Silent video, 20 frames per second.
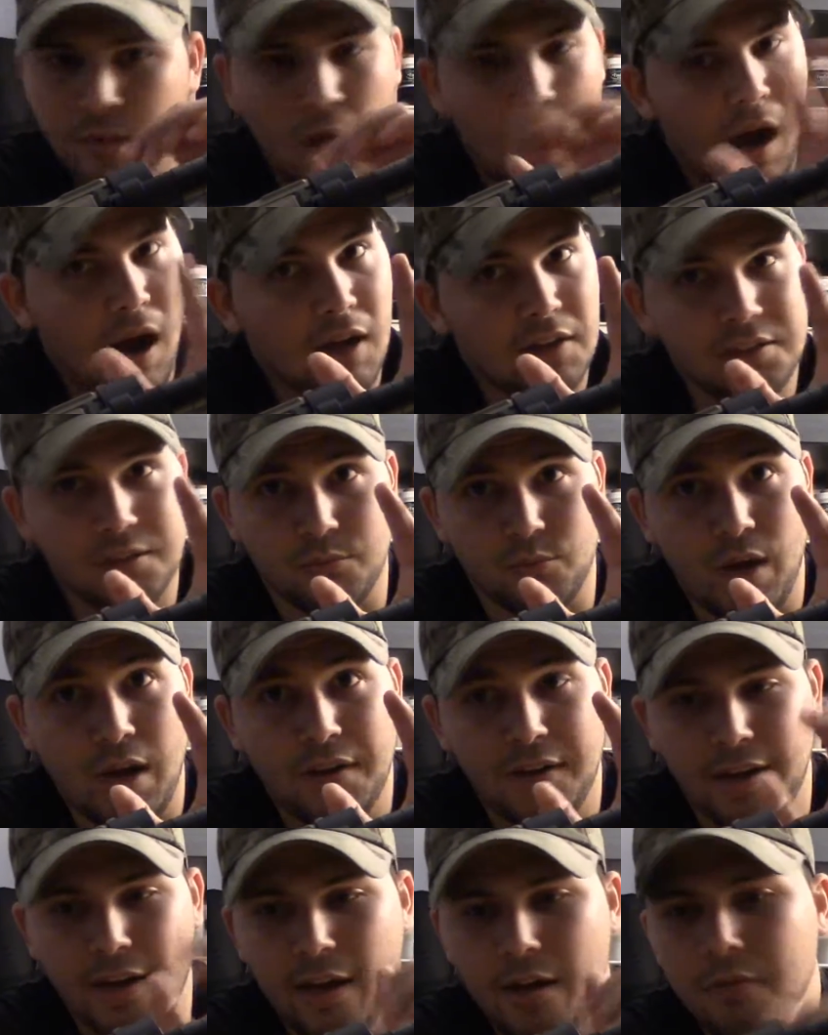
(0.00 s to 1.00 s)
Awesome route
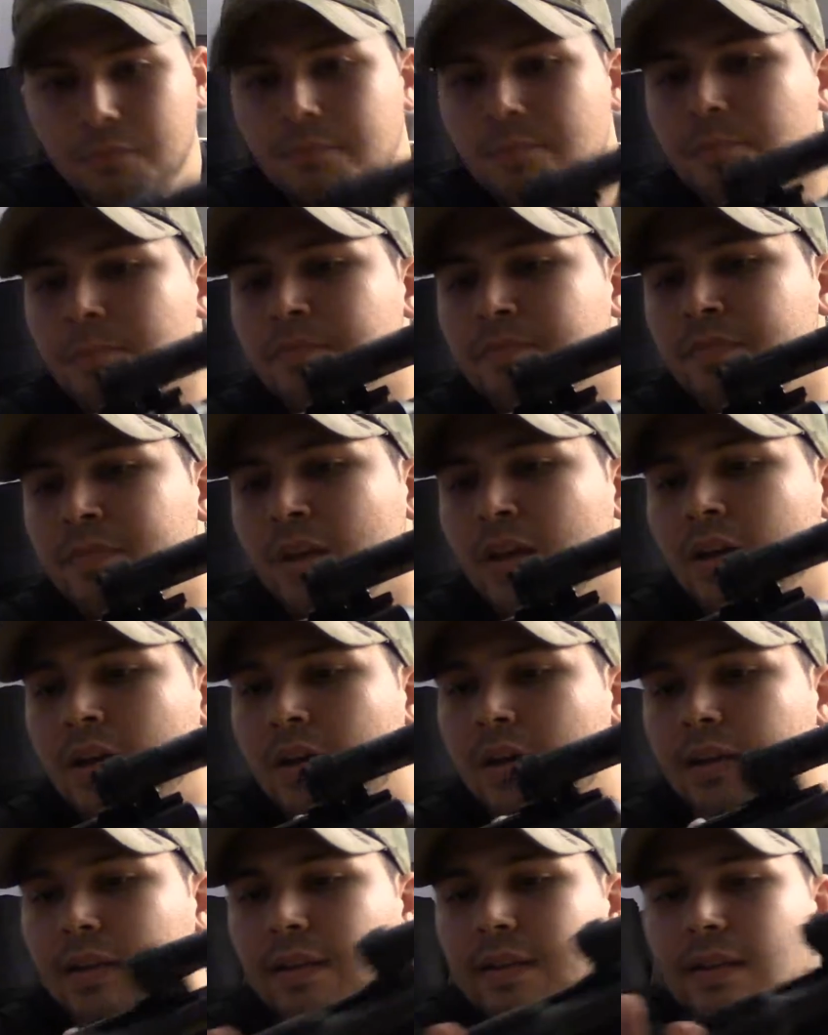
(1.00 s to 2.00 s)
to go.
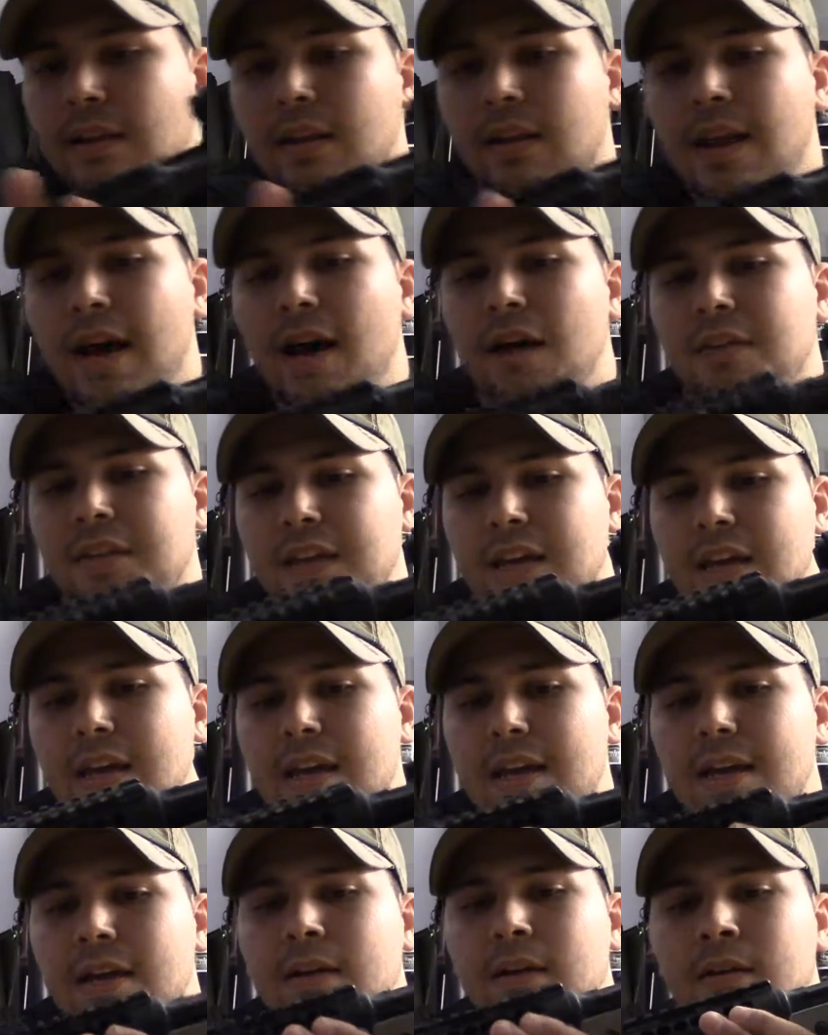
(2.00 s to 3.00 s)
Now
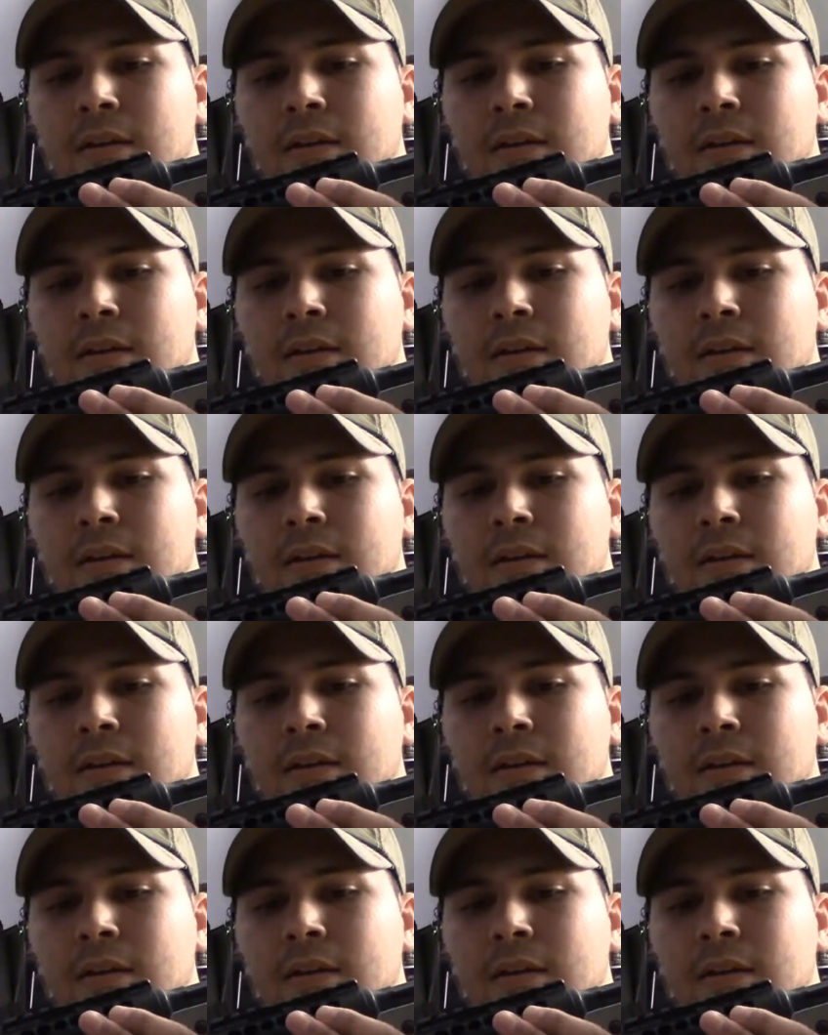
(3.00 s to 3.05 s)
the